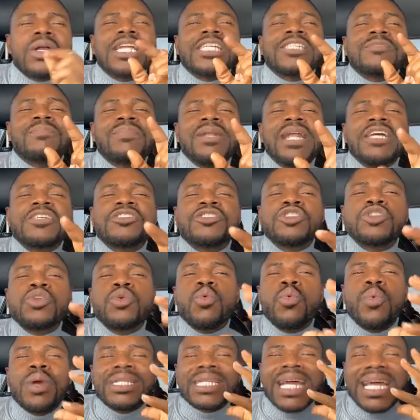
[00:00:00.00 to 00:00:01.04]
God has
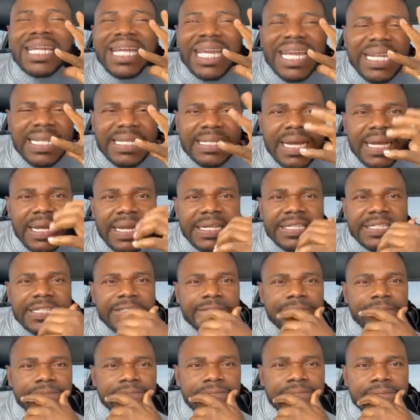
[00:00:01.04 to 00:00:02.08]
blessed you with an
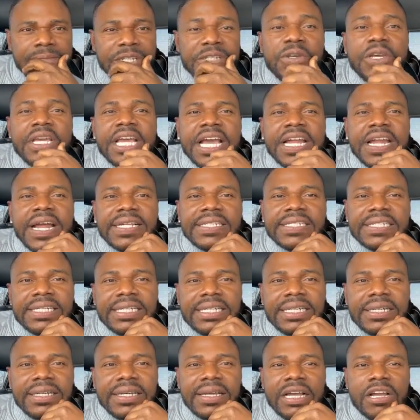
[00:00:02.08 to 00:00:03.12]
intellect. Did you hear
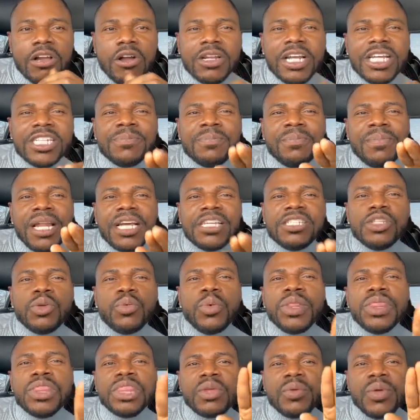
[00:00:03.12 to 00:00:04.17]
that? God has
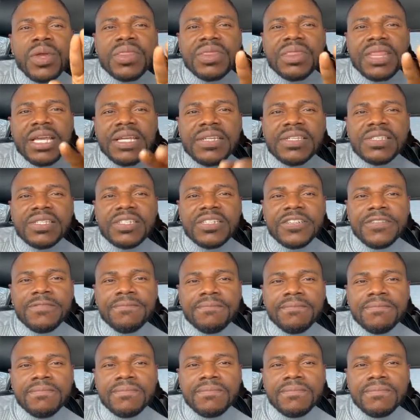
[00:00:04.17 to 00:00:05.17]
blessed you with three things.